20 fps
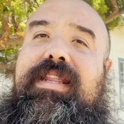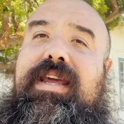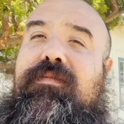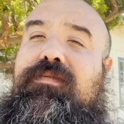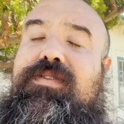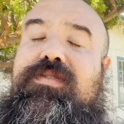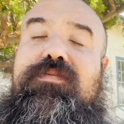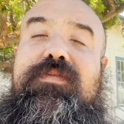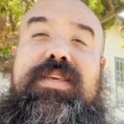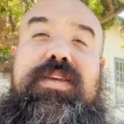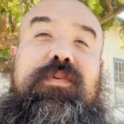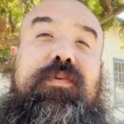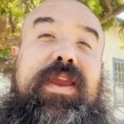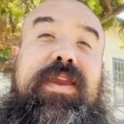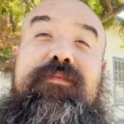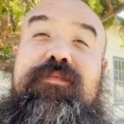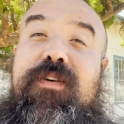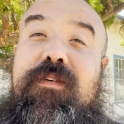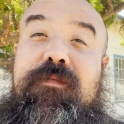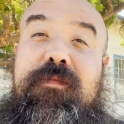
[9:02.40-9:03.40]
I was really
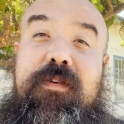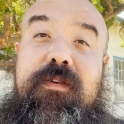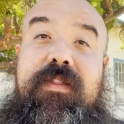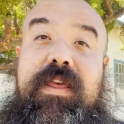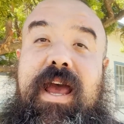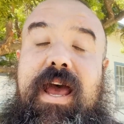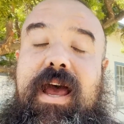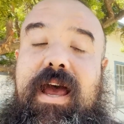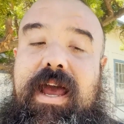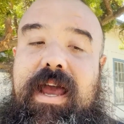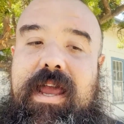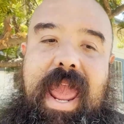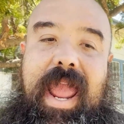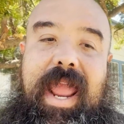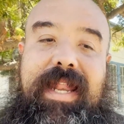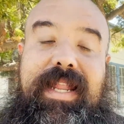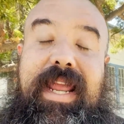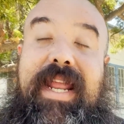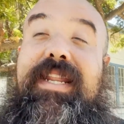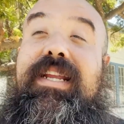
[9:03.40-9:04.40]
grateful for that.
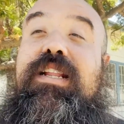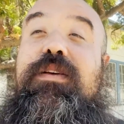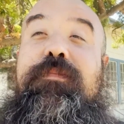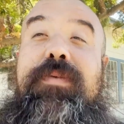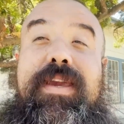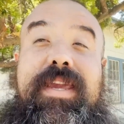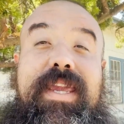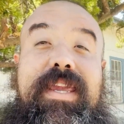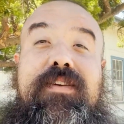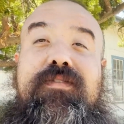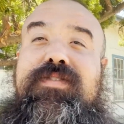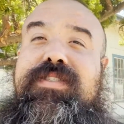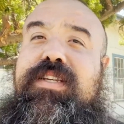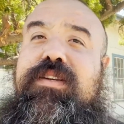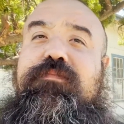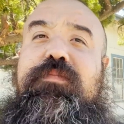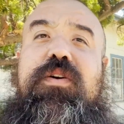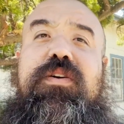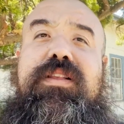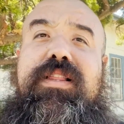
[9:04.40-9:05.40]
And I ended up picking U
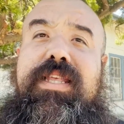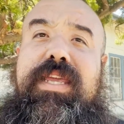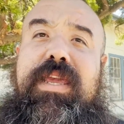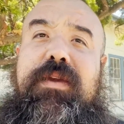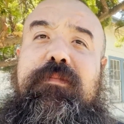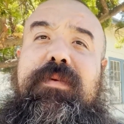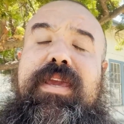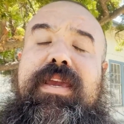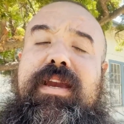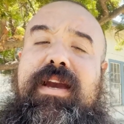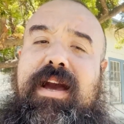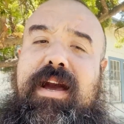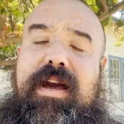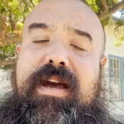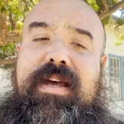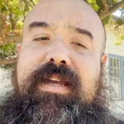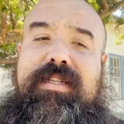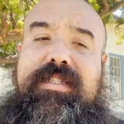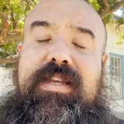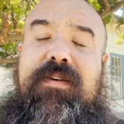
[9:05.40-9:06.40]
C Berkeley
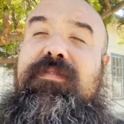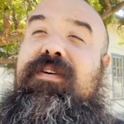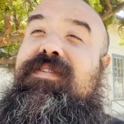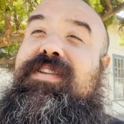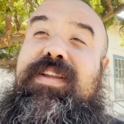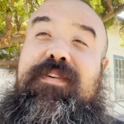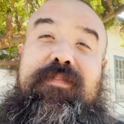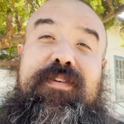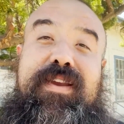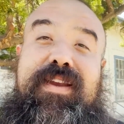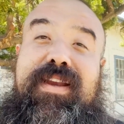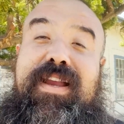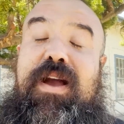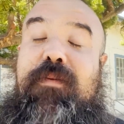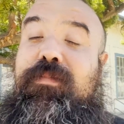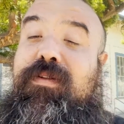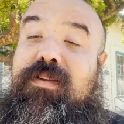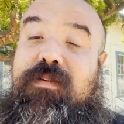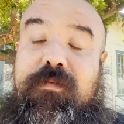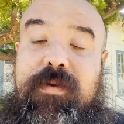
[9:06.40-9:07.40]
because of a different
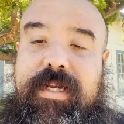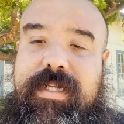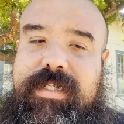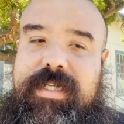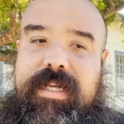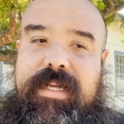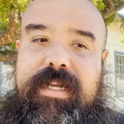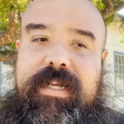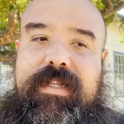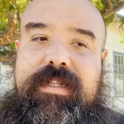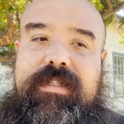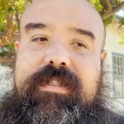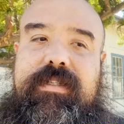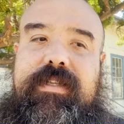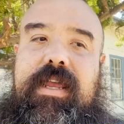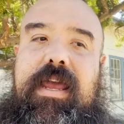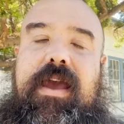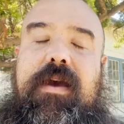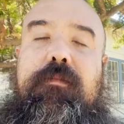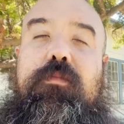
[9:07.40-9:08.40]
couple of reasons.
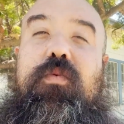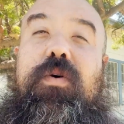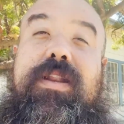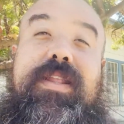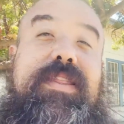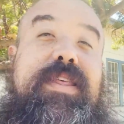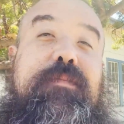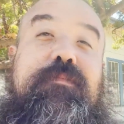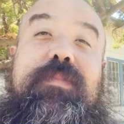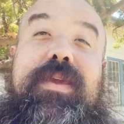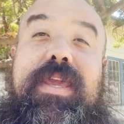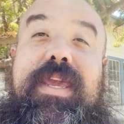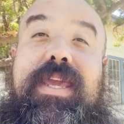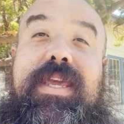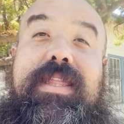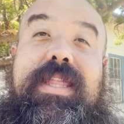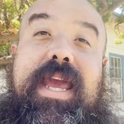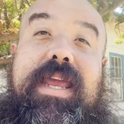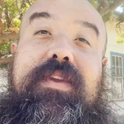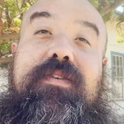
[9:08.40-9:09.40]
Um, one of them
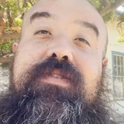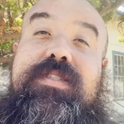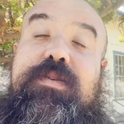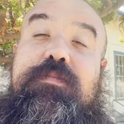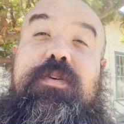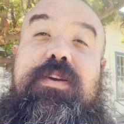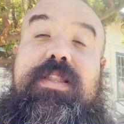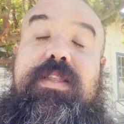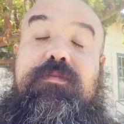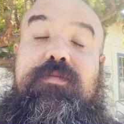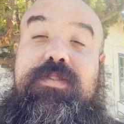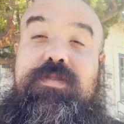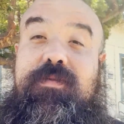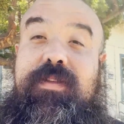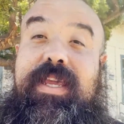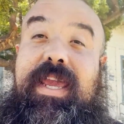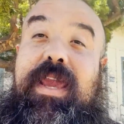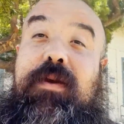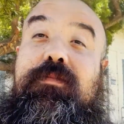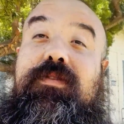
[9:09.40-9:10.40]
being that U C Berkeley was
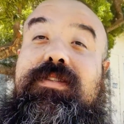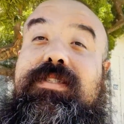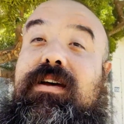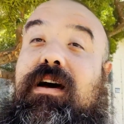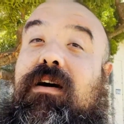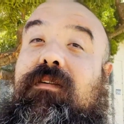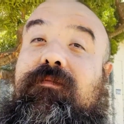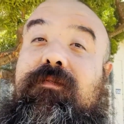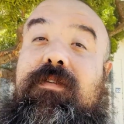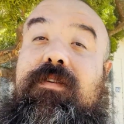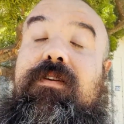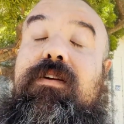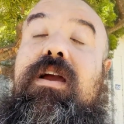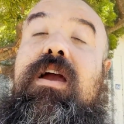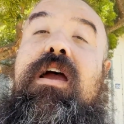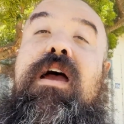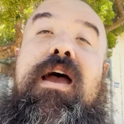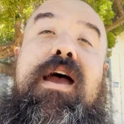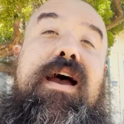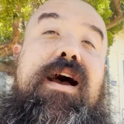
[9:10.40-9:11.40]
really able to offer
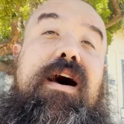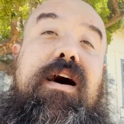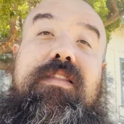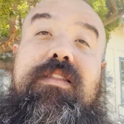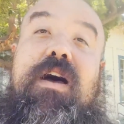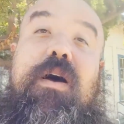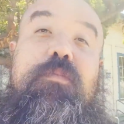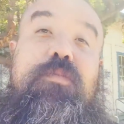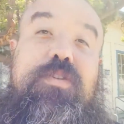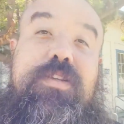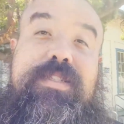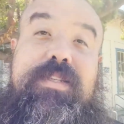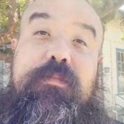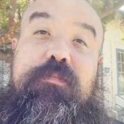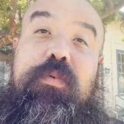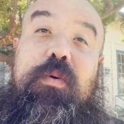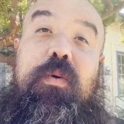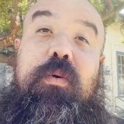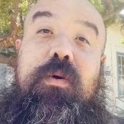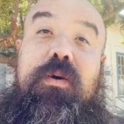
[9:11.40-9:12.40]
a lot more
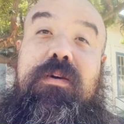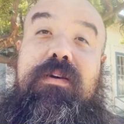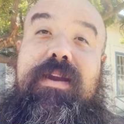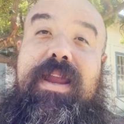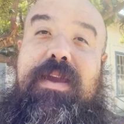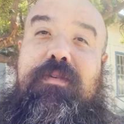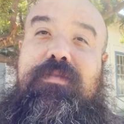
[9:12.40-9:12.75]
support.